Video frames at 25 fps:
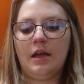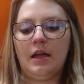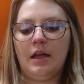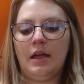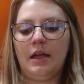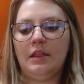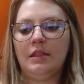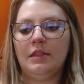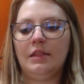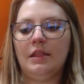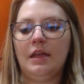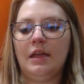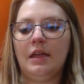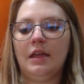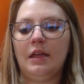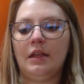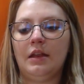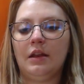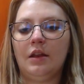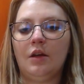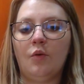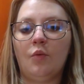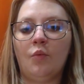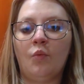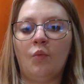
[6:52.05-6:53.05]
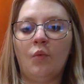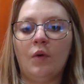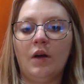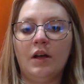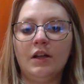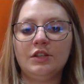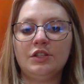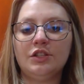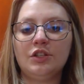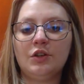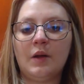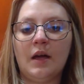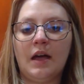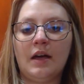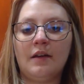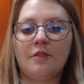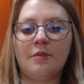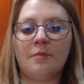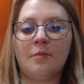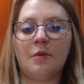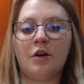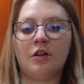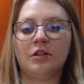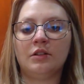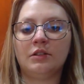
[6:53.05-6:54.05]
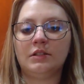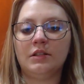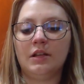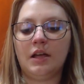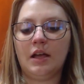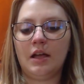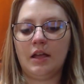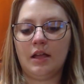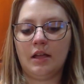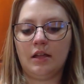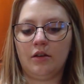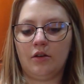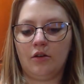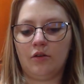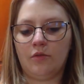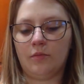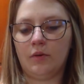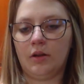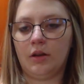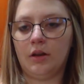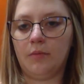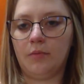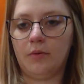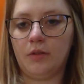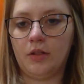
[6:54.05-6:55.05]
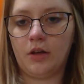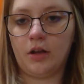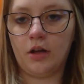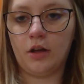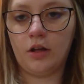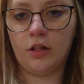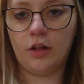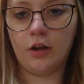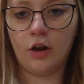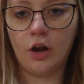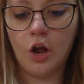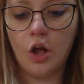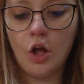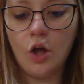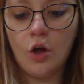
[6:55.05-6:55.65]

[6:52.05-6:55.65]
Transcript: And then once you have them all done, oh, I need to put the color.